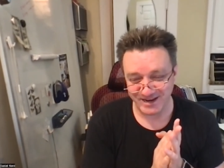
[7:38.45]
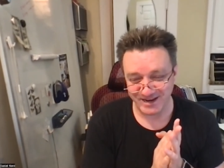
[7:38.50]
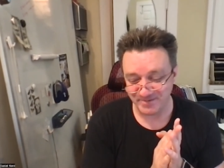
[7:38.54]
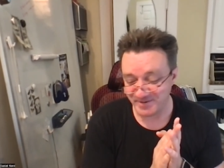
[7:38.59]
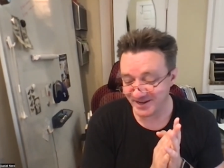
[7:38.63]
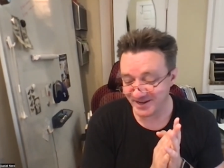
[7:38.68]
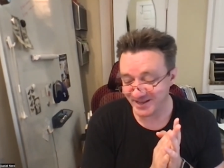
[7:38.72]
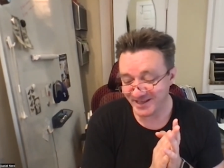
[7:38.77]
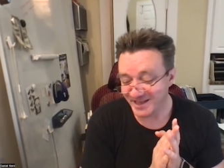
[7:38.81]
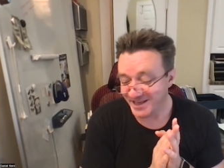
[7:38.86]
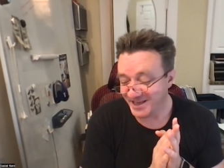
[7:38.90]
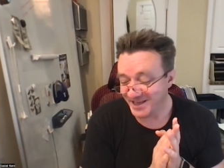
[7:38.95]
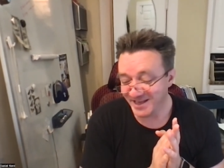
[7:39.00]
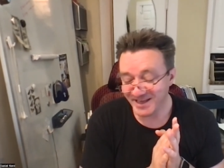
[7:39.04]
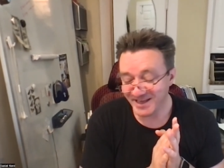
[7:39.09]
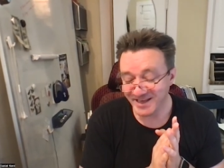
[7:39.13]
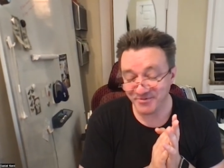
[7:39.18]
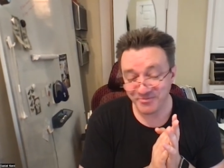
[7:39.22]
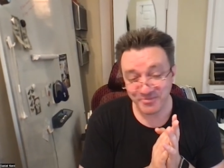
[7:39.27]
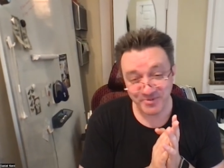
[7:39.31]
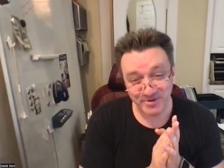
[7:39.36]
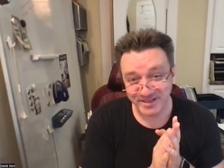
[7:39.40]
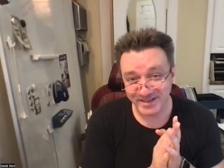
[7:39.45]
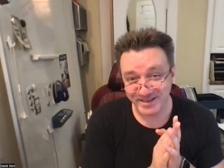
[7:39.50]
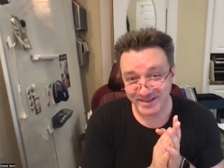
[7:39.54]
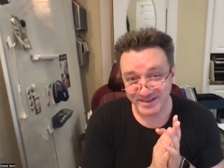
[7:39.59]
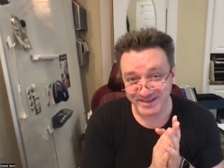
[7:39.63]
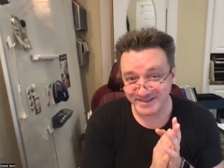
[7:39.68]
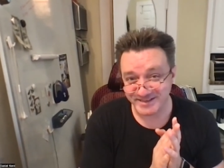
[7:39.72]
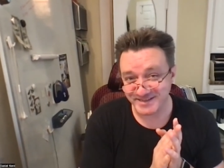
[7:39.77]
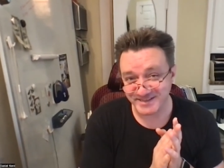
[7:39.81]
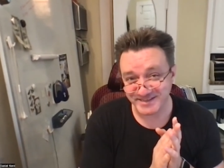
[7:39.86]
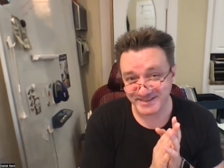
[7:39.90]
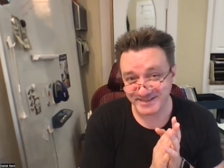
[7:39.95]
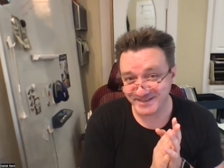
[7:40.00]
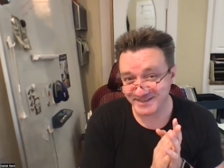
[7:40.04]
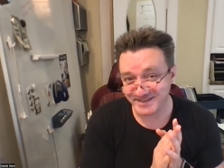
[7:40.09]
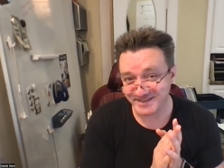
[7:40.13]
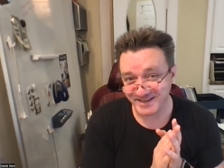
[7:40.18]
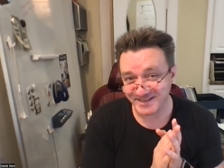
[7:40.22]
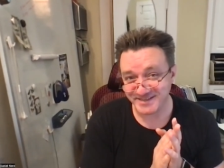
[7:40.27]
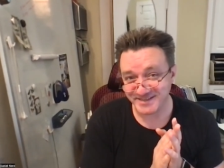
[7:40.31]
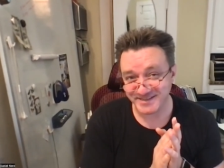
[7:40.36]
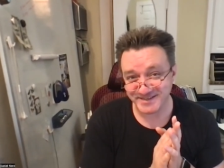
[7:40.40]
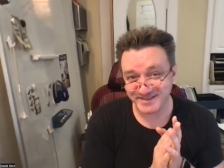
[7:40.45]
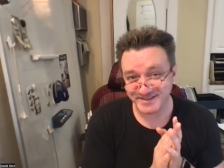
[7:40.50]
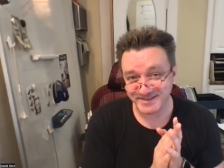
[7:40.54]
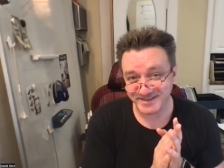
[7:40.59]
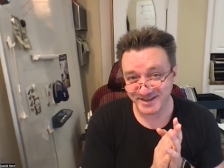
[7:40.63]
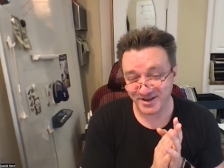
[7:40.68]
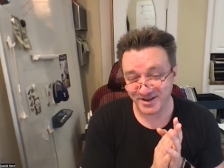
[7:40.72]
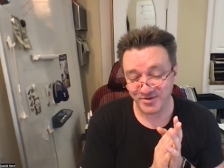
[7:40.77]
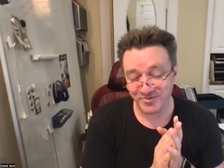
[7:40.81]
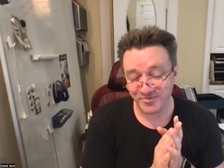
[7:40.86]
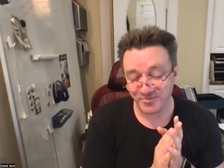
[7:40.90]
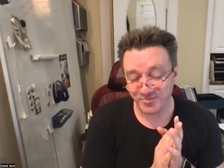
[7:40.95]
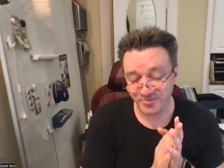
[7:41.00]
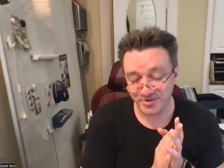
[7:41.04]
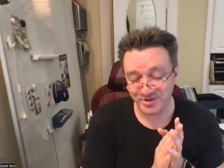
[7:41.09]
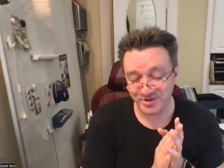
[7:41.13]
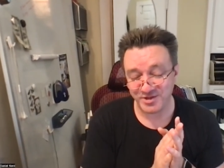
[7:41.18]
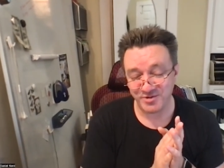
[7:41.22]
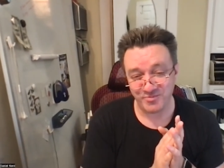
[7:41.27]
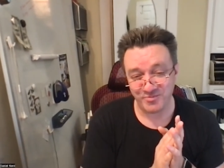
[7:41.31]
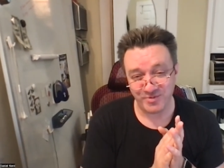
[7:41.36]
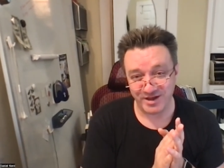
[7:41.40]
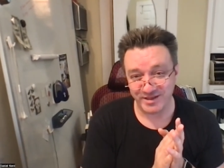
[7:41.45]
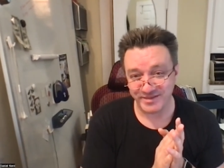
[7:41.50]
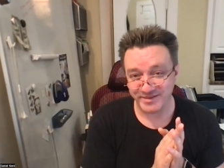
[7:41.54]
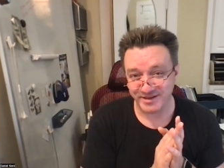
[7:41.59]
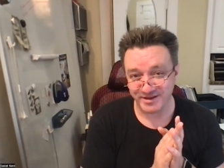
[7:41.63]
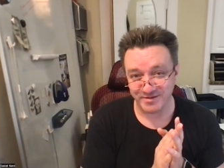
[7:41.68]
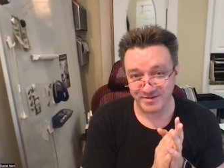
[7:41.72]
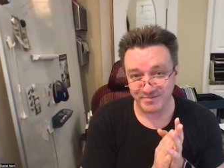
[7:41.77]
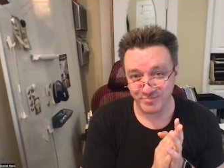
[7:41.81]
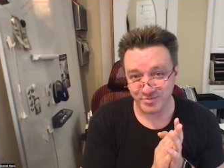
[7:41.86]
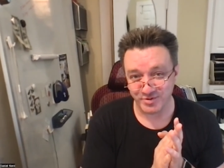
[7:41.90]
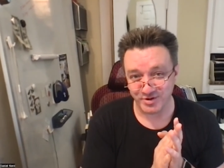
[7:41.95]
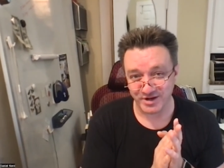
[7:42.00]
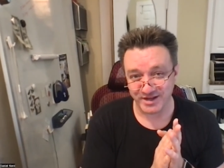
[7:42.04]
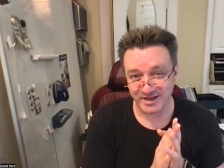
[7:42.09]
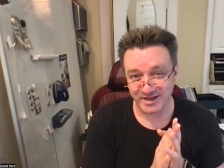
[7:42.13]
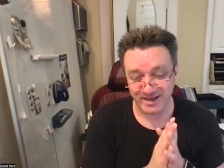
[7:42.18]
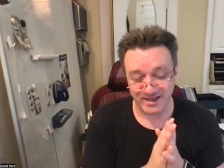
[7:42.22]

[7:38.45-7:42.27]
I mean, it really is. It's a really well done book,